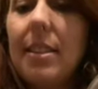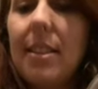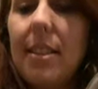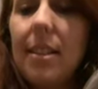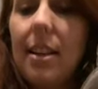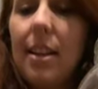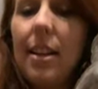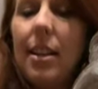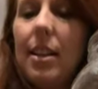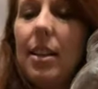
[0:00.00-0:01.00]
I
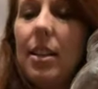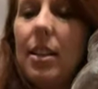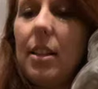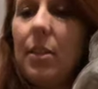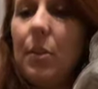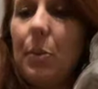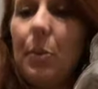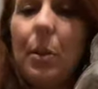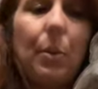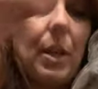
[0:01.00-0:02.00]
don't
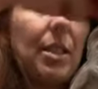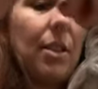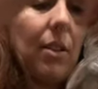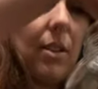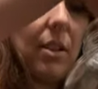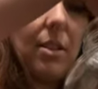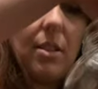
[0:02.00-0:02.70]
want to waste all of this.